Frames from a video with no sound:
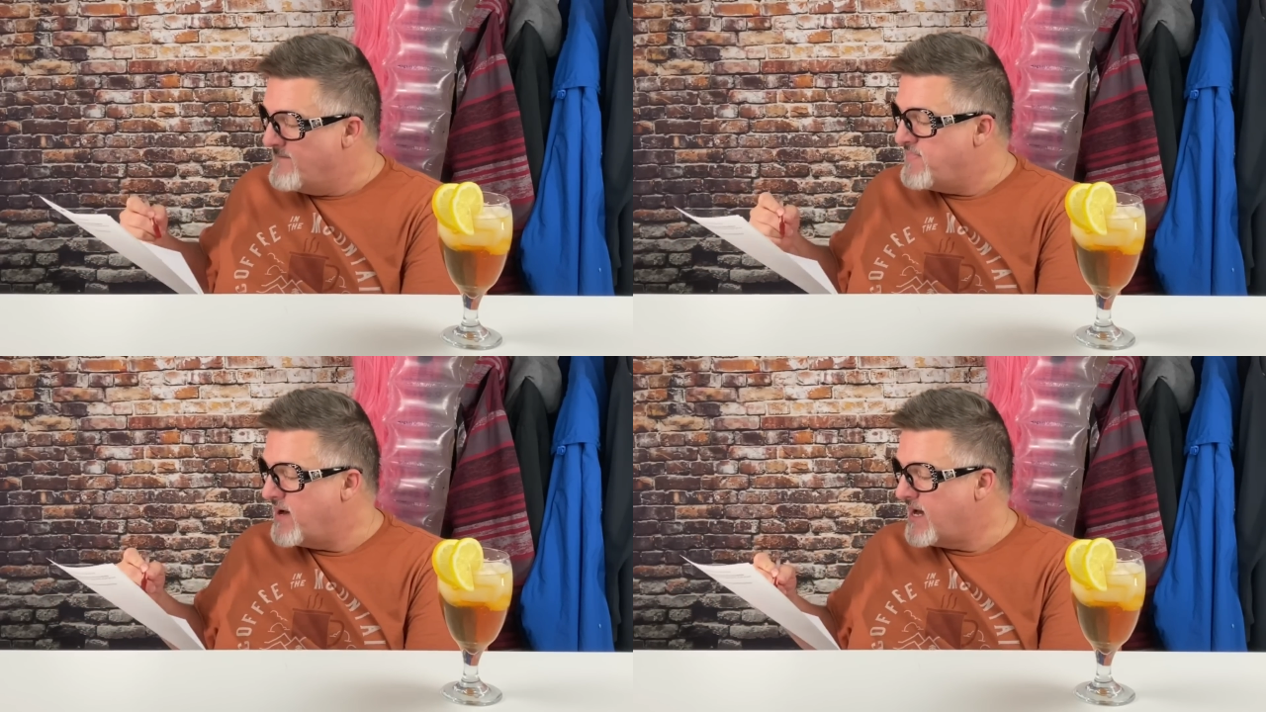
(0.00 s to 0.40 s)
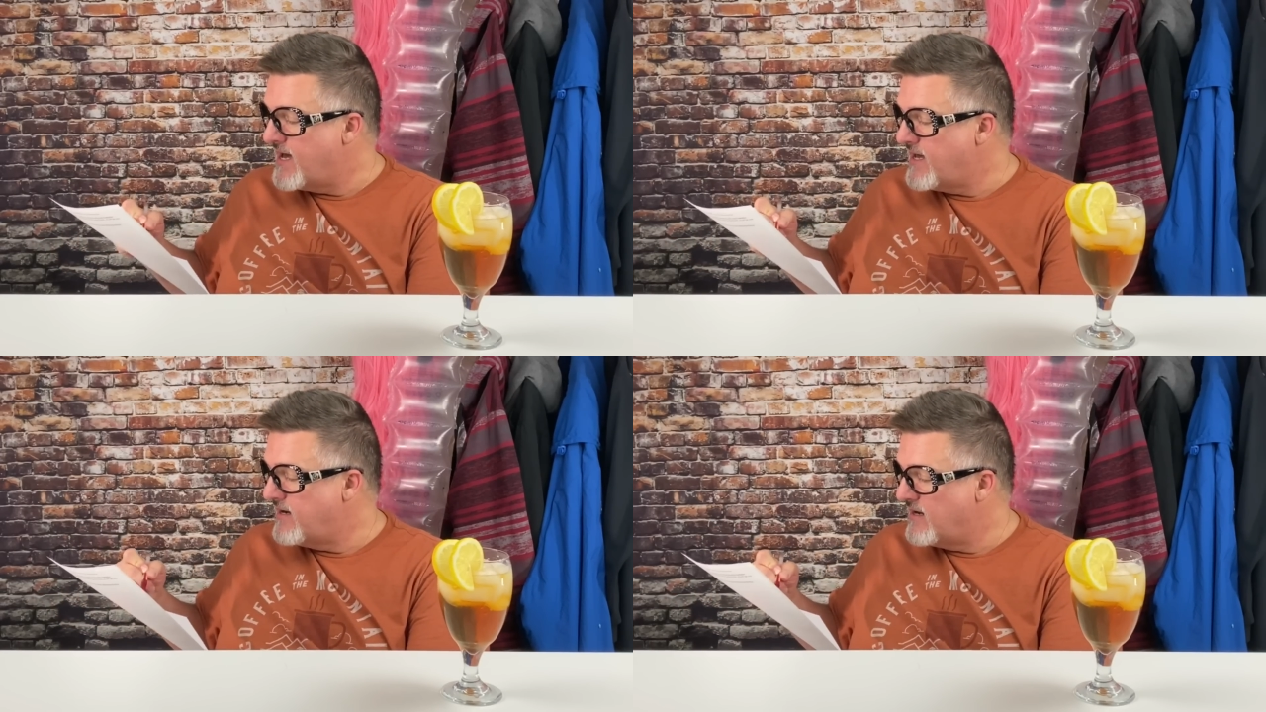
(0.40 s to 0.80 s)

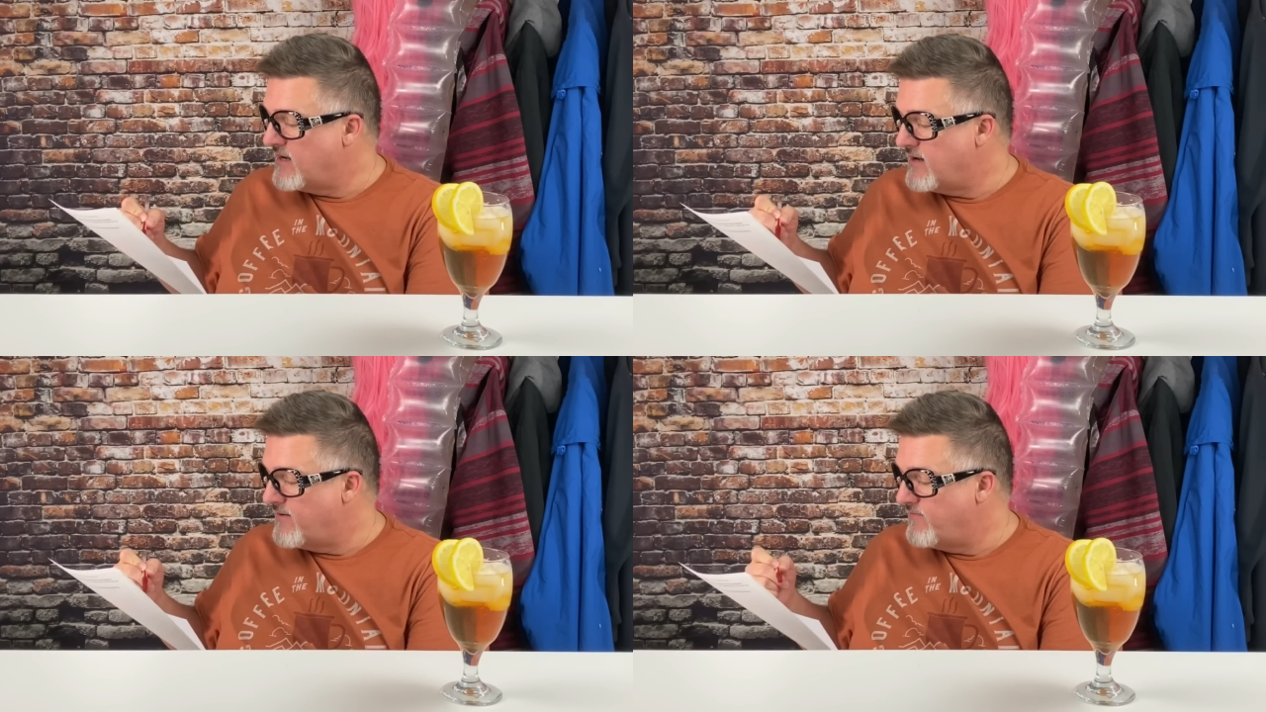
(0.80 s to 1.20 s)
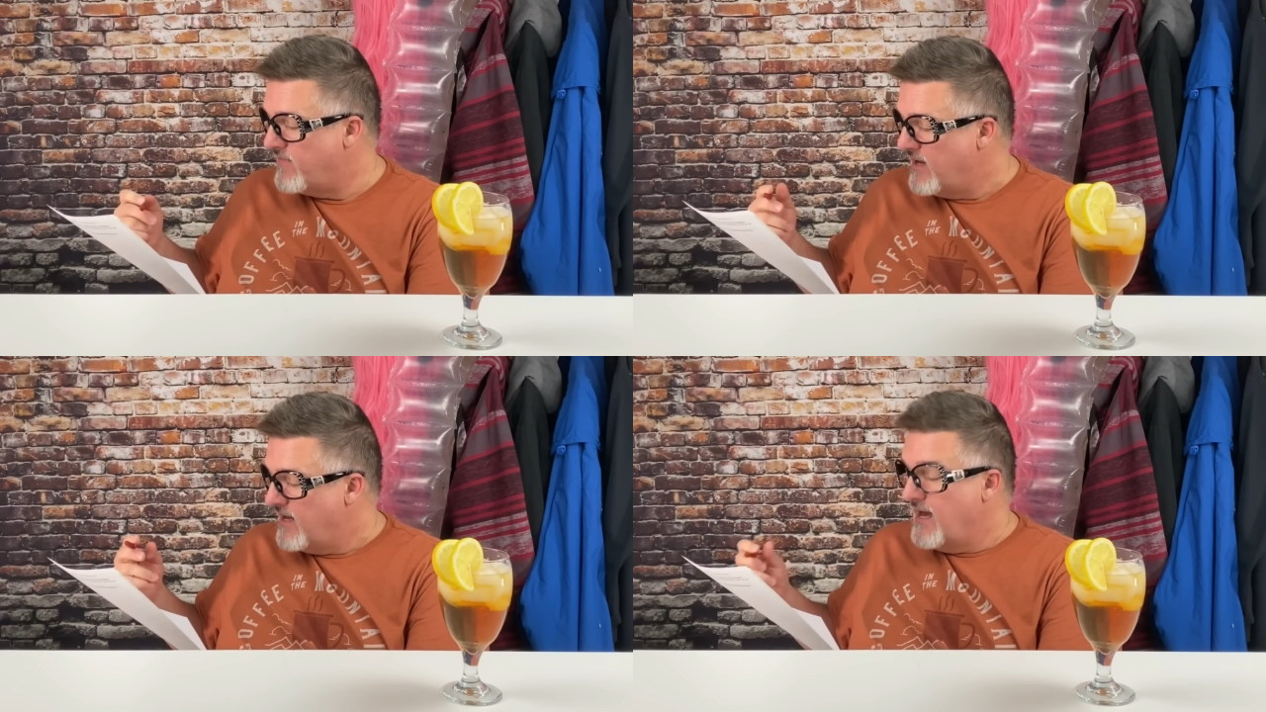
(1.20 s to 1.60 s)
But
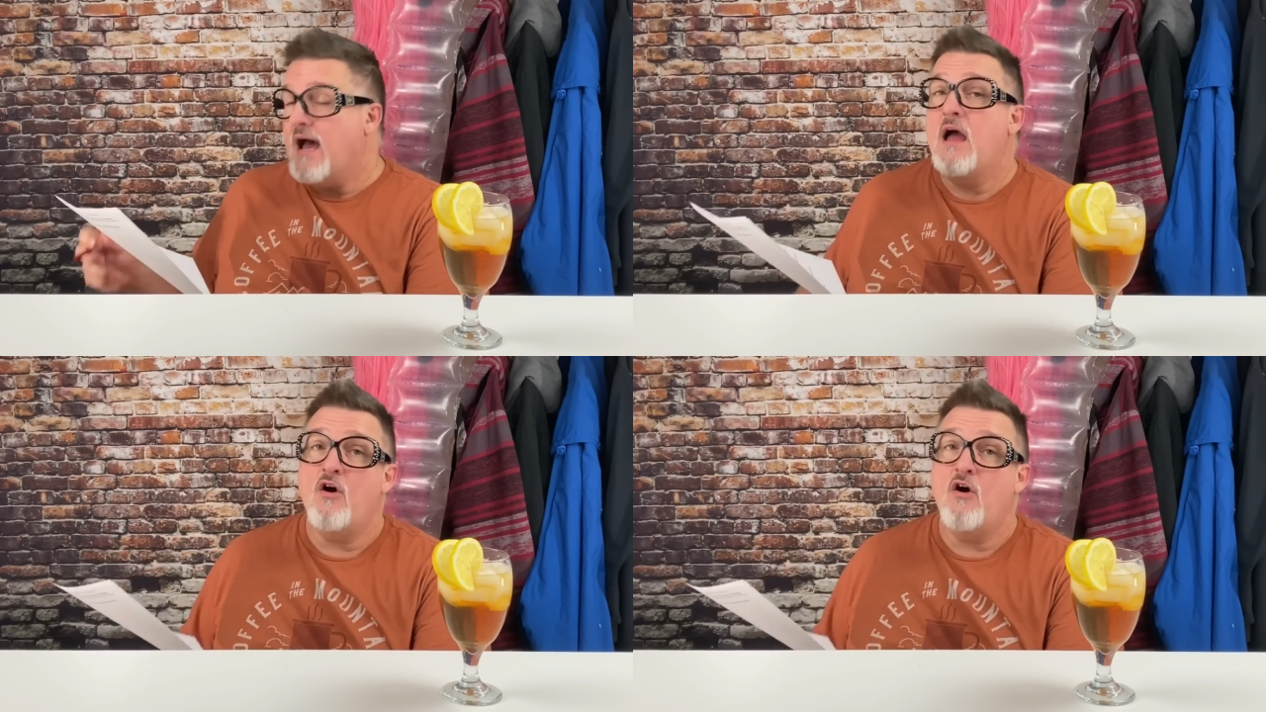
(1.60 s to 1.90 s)
I